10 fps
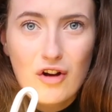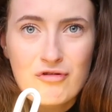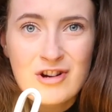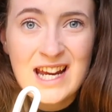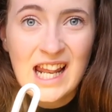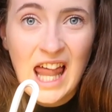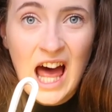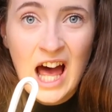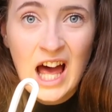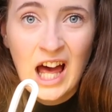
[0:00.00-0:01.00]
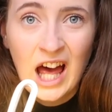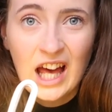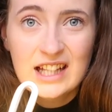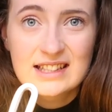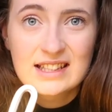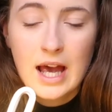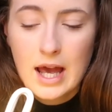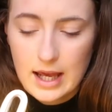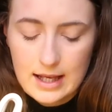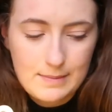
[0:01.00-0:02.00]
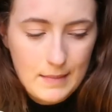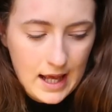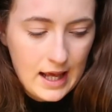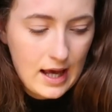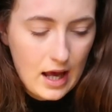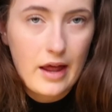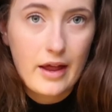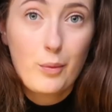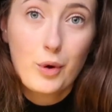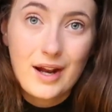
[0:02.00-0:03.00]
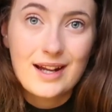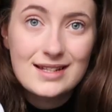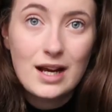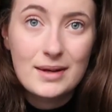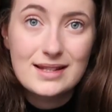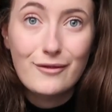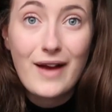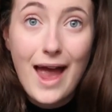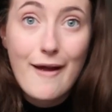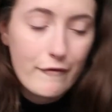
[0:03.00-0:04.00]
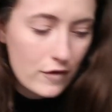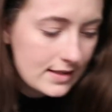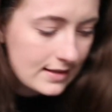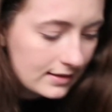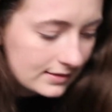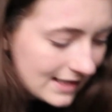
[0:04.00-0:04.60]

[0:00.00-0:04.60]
Relax is me, what I need to tell myself every single